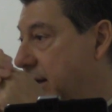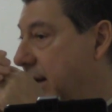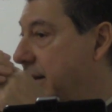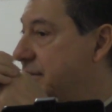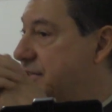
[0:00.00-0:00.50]

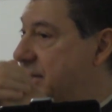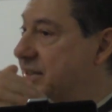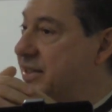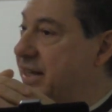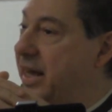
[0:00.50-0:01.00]
And
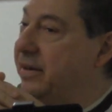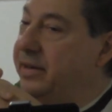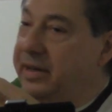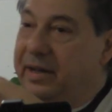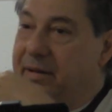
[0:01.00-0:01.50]
since
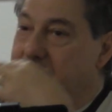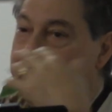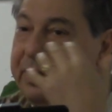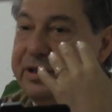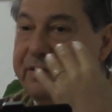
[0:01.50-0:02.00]
then,
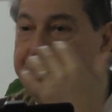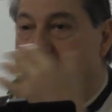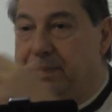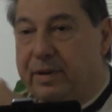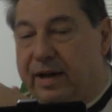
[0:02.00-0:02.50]
millions of
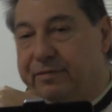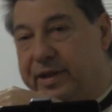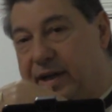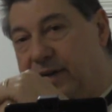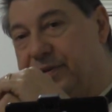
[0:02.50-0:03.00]
people have
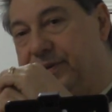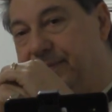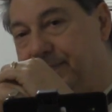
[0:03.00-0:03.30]
recovered.